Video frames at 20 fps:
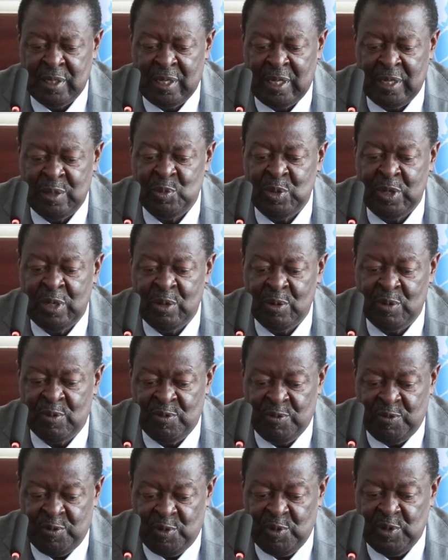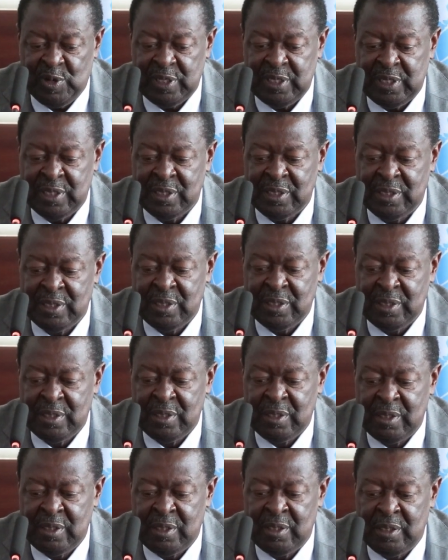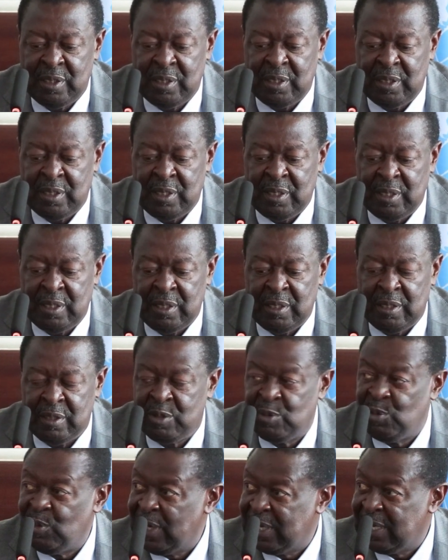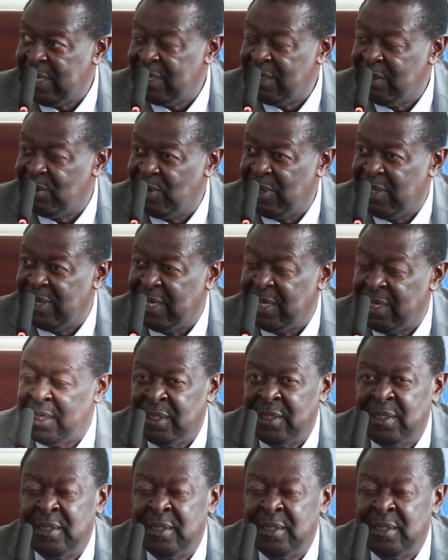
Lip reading: And we look forward to working together.